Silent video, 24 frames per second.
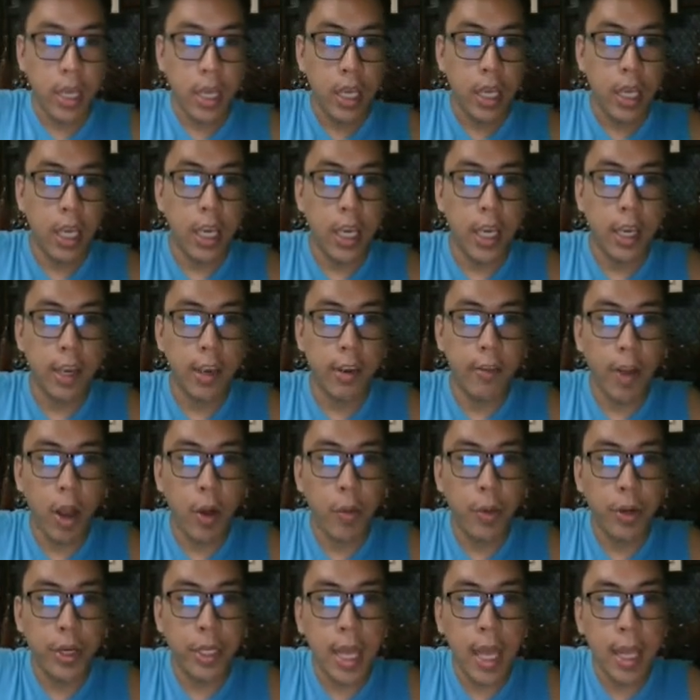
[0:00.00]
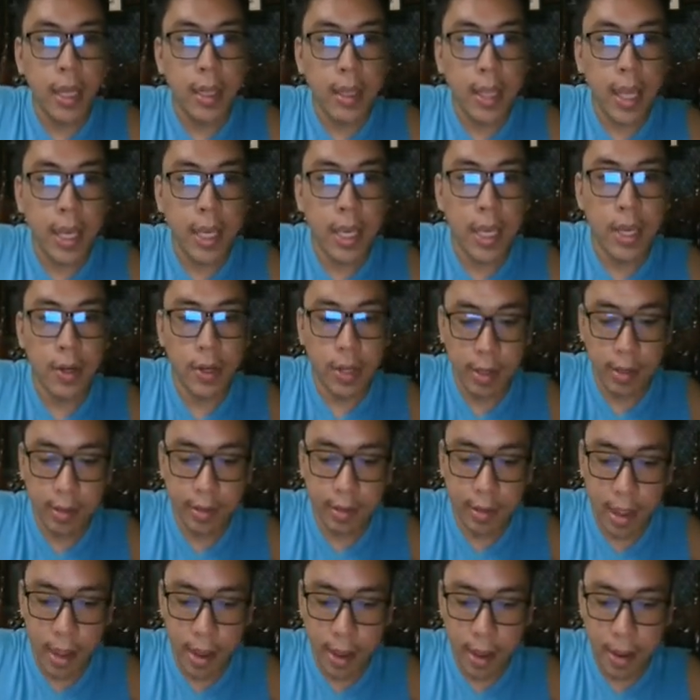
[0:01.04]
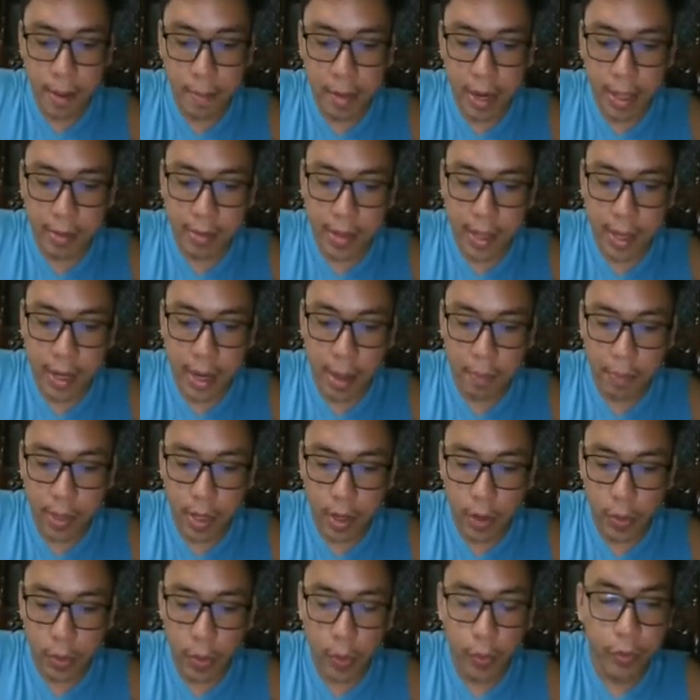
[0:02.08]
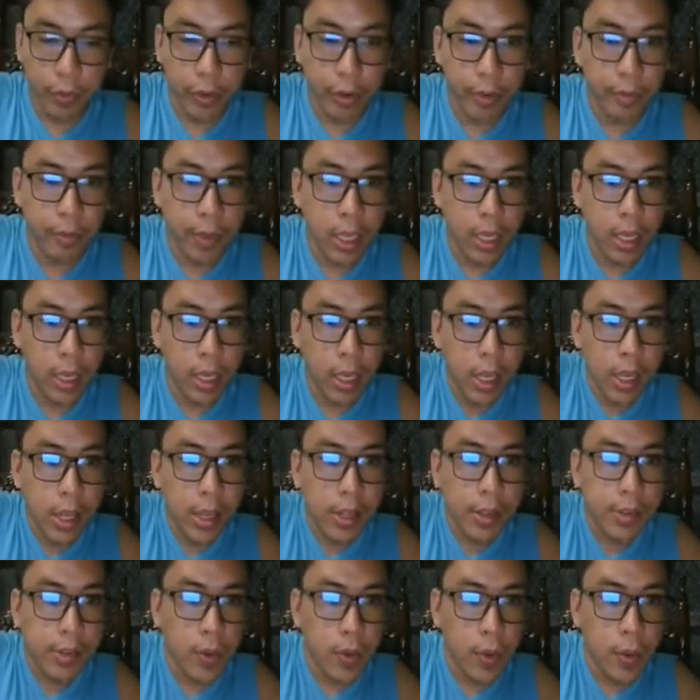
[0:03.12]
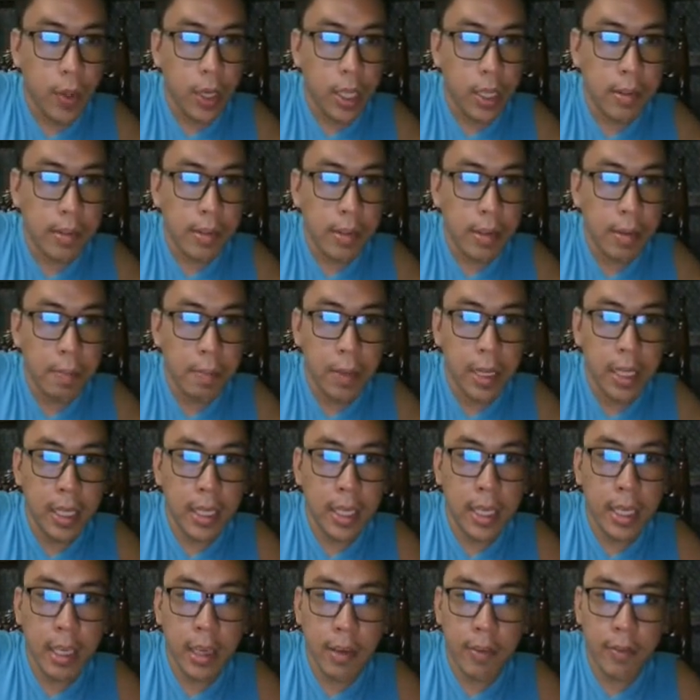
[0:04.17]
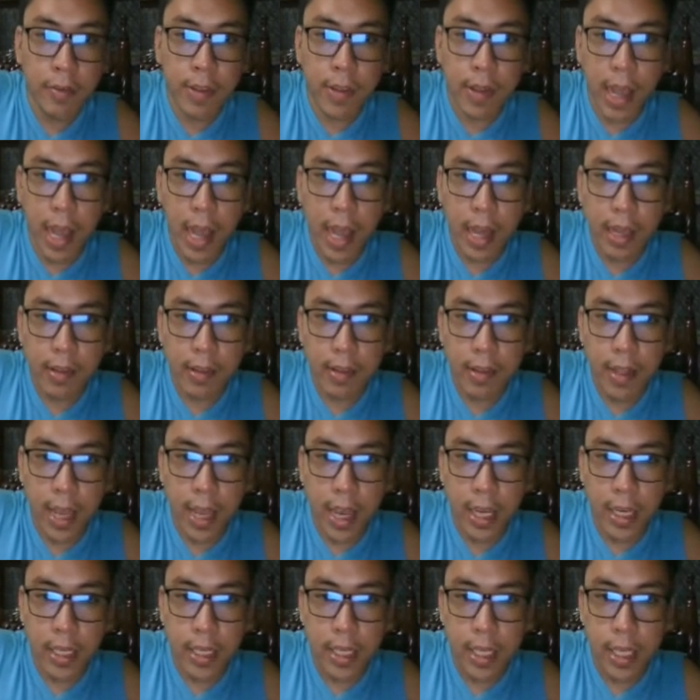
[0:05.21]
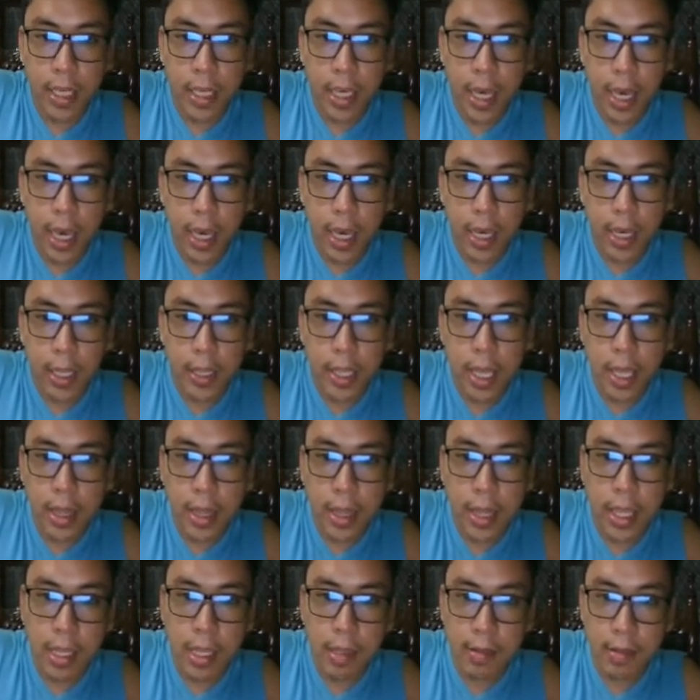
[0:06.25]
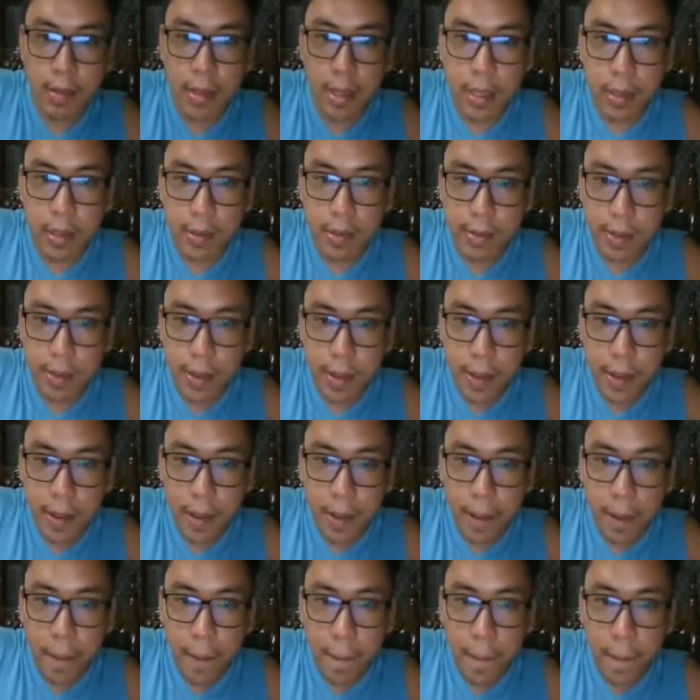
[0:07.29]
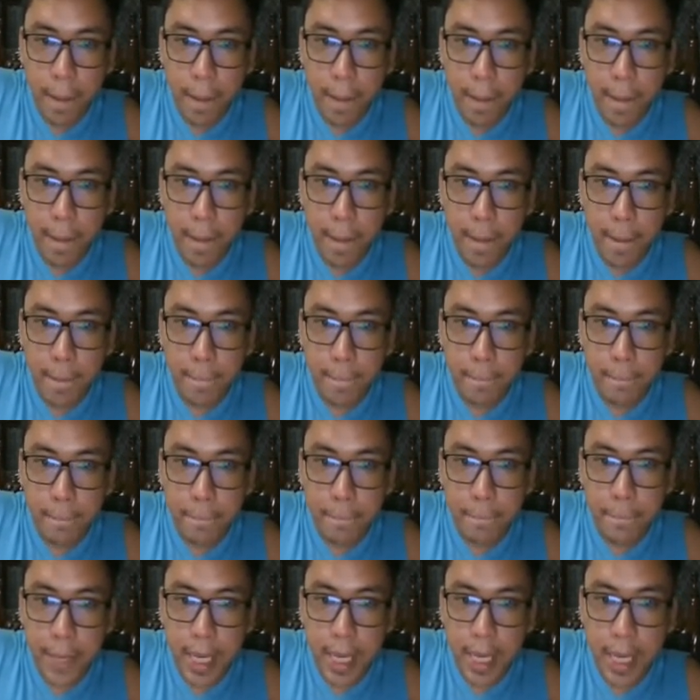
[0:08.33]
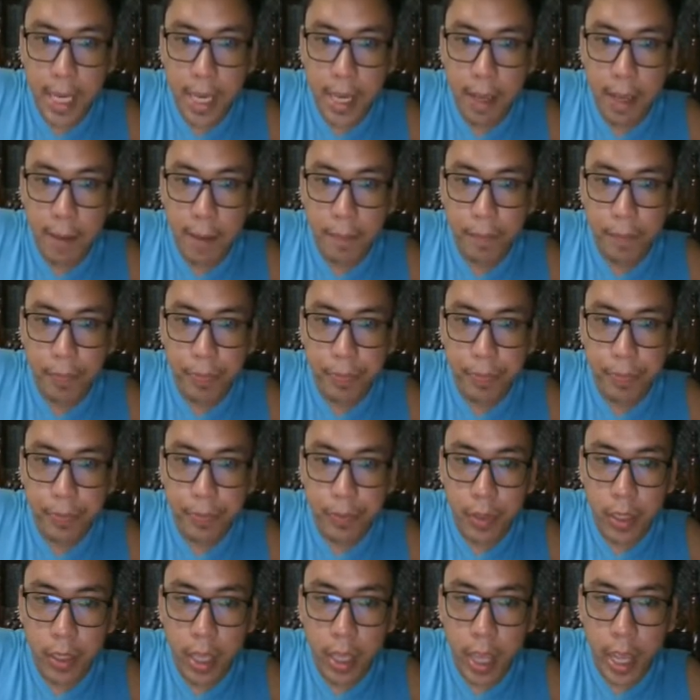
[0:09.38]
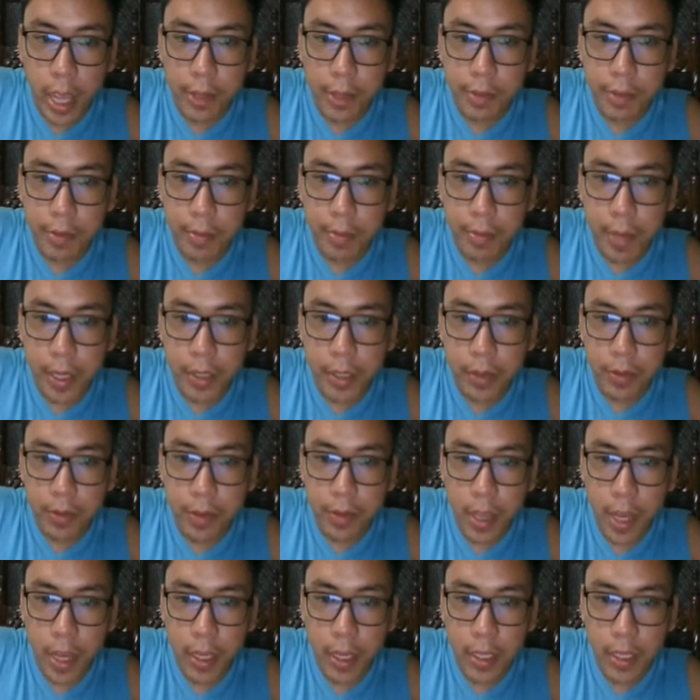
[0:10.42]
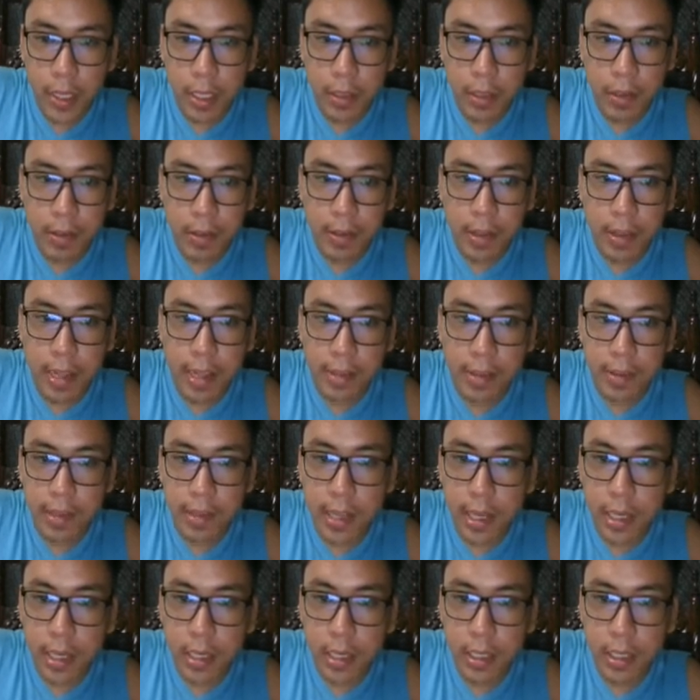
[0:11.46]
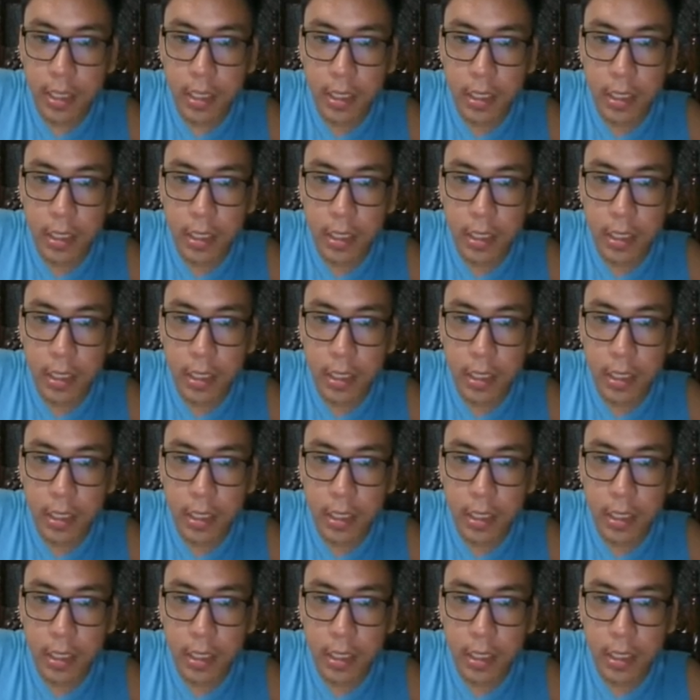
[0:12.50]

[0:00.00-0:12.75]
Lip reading: if our delta here is less than epsilon over b, so it simply gives us the idea that this is b x minus a, this is less than